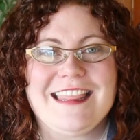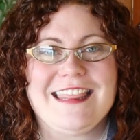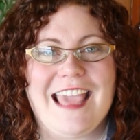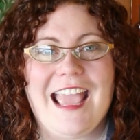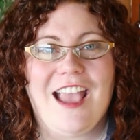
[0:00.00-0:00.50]

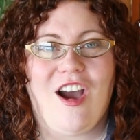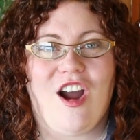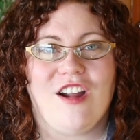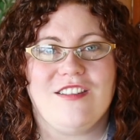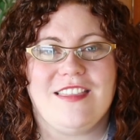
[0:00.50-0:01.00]
They
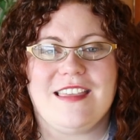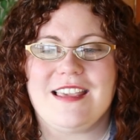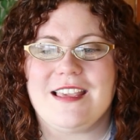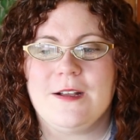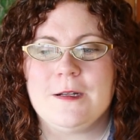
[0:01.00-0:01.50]
are
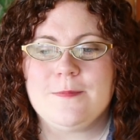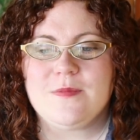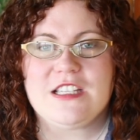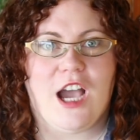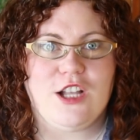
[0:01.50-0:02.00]
the
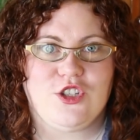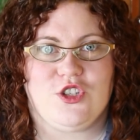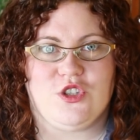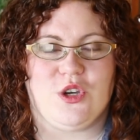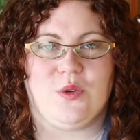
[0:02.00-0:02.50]

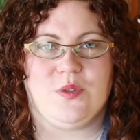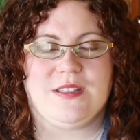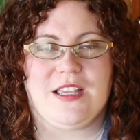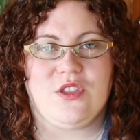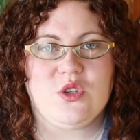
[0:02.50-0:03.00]

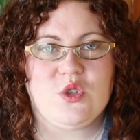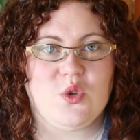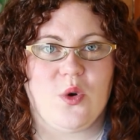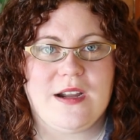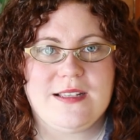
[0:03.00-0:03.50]
touchstones in the
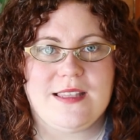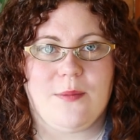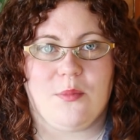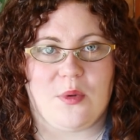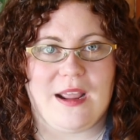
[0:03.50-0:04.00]
stories
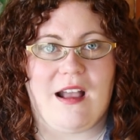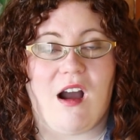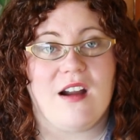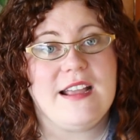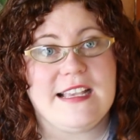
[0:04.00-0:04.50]
that bring
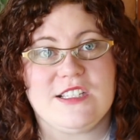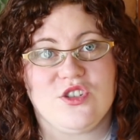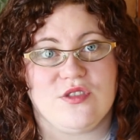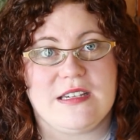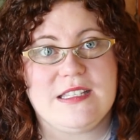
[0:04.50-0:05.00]
our
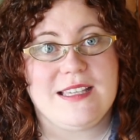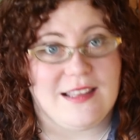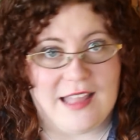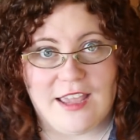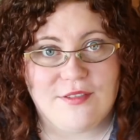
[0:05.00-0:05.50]
history to
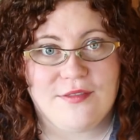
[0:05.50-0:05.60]
life.